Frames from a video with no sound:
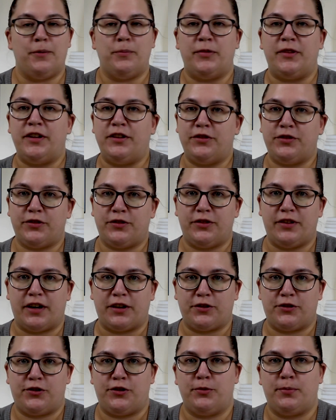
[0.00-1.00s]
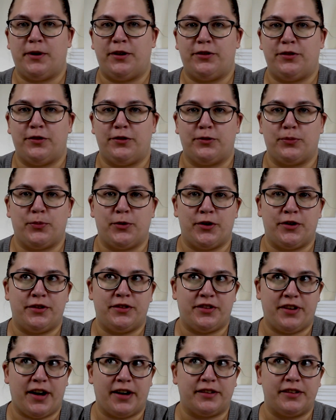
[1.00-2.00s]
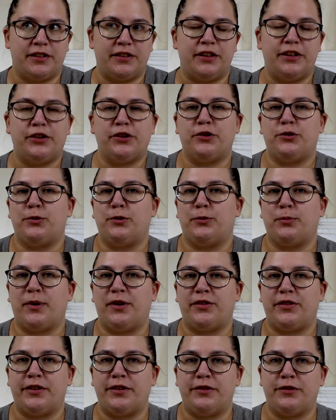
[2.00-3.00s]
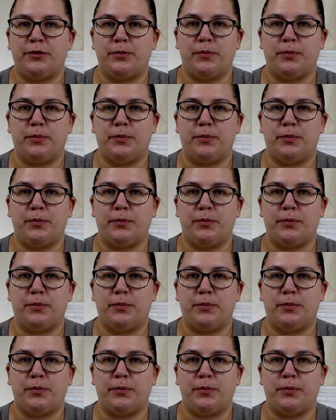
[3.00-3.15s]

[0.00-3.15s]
These next two puzzles weren't technically Christmas presents,